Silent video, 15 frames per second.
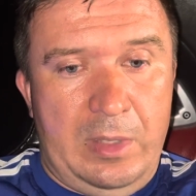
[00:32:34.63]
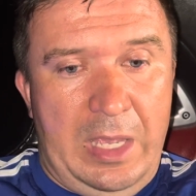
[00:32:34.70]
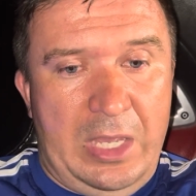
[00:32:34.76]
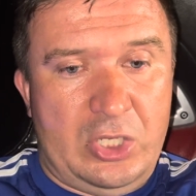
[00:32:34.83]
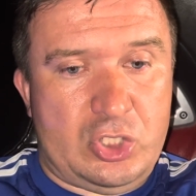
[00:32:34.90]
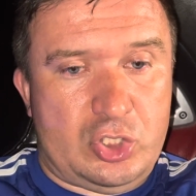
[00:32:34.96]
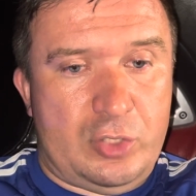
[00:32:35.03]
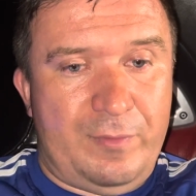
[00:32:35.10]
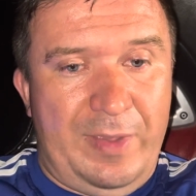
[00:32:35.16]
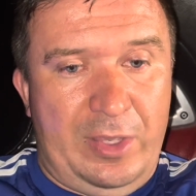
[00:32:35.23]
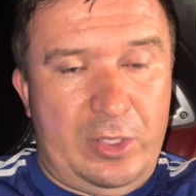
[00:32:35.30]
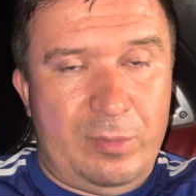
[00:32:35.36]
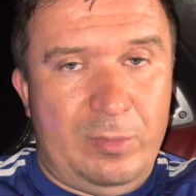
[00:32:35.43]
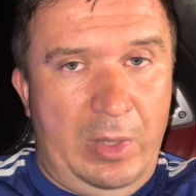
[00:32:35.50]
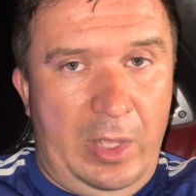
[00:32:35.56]
extra
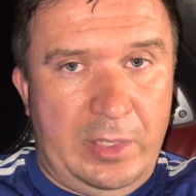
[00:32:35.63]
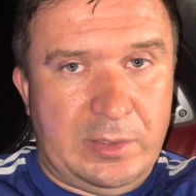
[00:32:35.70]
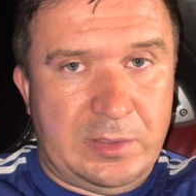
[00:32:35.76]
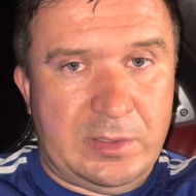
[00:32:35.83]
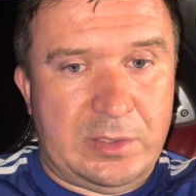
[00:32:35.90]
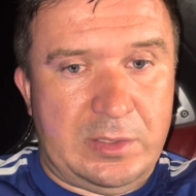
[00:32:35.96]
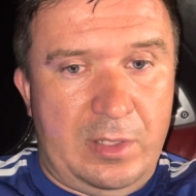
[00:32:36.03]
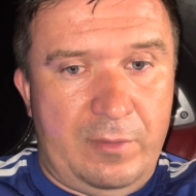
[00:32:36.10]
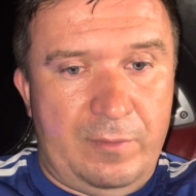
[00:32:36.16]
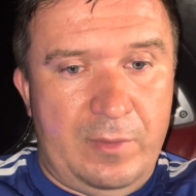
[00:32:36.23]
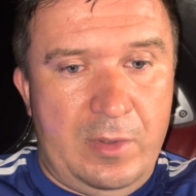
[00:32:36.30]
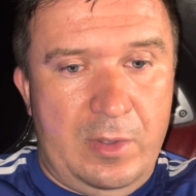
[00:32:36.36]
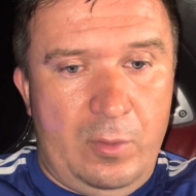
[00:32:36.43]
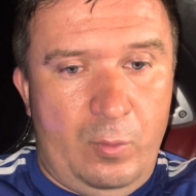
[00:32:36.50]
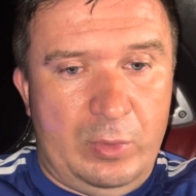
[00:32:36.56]
vacuum lines and stuff
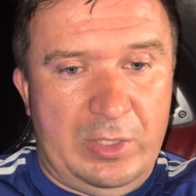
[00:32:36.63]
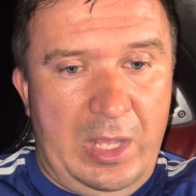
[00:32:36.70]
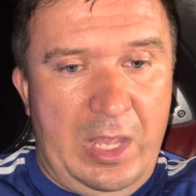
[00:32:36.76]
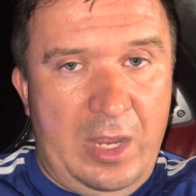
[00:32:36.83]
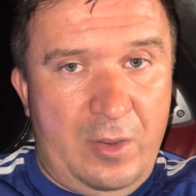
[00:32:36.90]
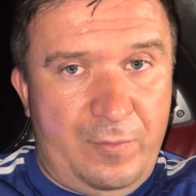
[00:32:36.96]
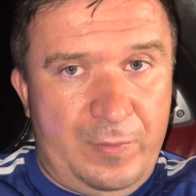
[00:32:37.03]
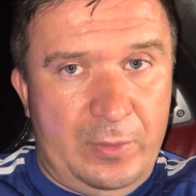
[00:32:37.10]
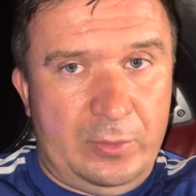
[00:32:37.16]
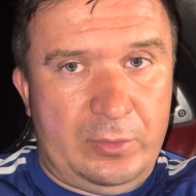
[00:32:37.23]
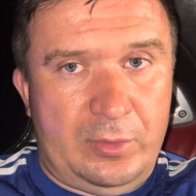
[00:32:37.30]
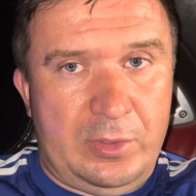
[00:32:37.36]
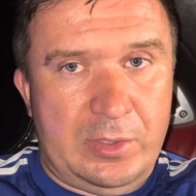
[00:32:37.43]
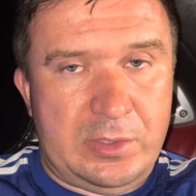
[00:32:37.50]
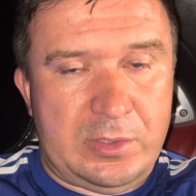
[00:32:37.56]
where the air
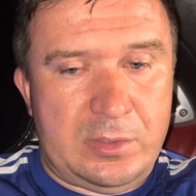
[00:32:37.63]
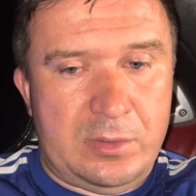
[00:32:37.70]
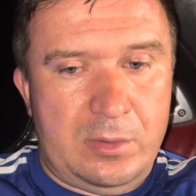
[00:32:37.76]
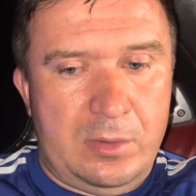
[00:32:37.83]
filter is.